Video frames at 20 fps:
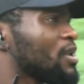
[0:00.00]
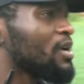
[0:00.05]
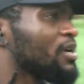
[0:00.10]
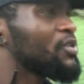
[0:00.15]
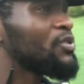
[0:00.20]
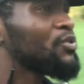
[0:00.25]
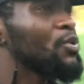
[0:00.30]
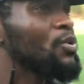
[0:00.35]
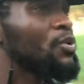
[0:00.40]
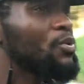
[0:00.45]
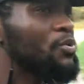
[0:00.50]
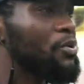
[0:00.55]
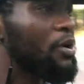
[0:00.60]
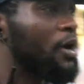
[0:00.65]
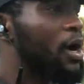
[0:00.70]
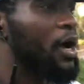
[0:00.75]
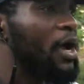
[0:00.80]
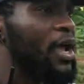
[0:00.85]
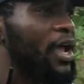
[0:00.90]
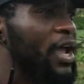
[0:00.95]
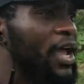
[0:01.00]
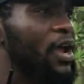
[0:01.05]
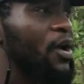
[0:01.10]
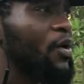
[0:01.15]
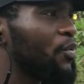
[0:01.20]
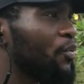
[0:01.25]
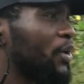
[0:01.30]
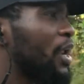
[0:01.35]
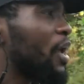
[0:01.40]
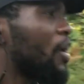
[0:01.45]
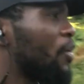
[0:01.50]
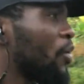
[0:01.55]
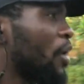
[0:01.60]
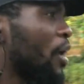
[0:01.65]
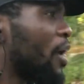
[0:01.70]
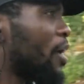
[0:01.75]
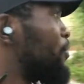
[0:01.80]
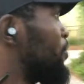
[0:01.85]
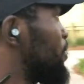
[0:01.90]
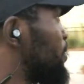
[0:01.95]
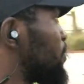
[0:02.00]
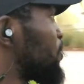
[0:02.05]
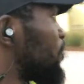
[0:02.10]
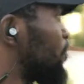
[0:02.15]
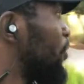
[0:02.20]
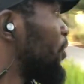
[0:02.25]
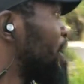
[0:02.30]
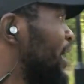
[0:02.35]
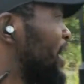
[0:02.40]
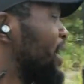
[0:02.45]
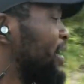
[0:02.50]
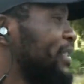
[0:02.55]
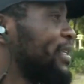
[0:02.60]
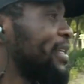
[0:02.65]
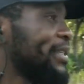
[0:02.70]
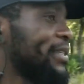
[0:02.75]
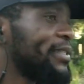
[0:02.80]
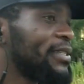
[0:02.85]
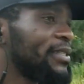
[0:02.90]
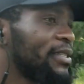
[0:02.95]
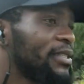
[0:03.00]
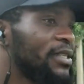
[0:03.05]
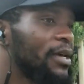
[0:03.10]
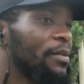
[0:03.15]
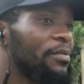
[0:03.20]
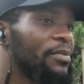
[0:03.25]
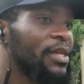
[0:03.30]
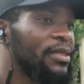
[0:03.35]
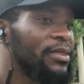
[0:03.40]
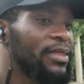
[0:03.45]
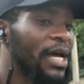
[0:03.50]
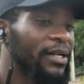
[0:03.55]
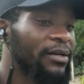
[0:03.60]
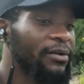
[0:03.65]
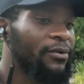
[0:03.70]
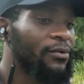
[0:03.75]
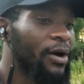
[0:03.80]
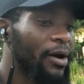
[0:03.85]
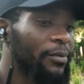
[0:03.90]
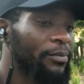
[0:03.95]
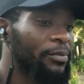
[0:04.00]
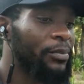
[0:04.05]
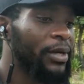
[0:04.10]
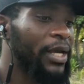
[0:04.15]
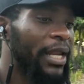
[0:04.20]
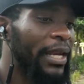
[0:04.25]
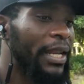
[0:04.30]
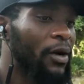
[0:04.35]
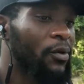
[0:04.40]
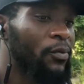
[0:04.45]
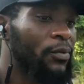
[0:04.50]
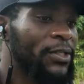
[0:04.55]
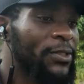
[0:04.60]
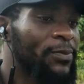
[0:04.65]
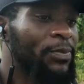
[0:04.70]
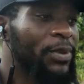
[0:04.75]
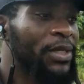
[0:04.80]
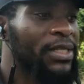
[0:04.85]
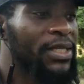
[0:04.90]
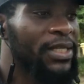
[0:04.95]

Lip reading: So when I woke up this morning, and just something that grabbed me, and I was busy